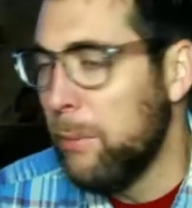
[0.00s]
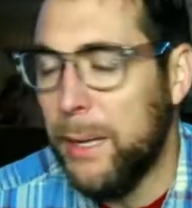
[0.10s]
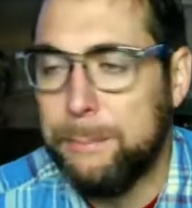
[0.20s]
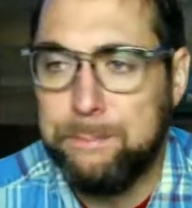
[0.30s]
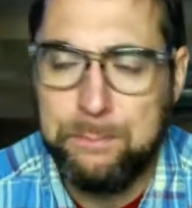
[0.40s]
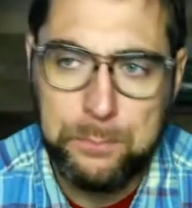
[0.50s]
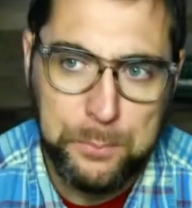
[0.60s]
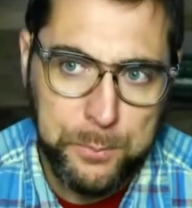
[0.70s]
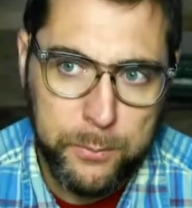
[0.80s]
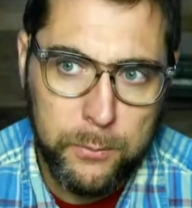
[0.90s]

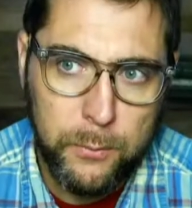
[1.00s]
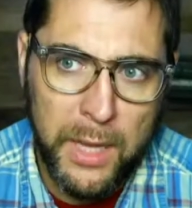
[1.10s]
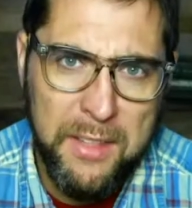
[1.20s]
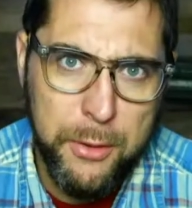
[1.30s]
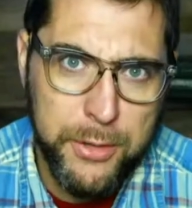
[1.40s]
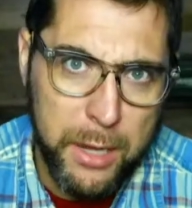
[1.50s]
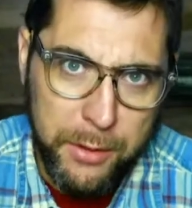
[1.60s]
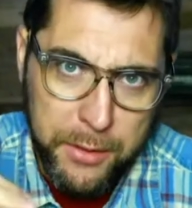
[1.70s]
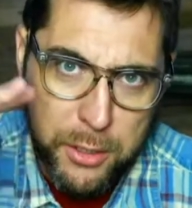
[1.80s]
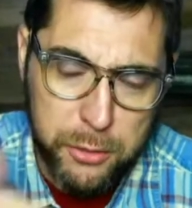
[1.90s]
And they're
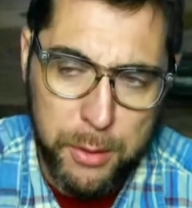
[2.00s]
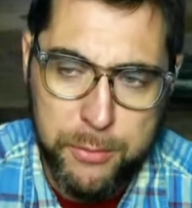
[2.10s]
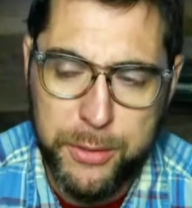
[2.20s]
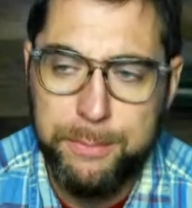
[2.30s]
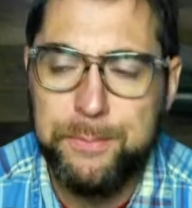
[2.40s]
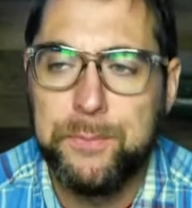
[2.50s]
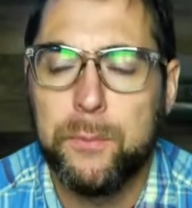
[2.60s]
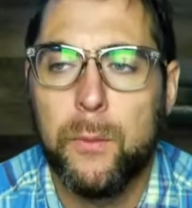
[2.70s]
down in the description.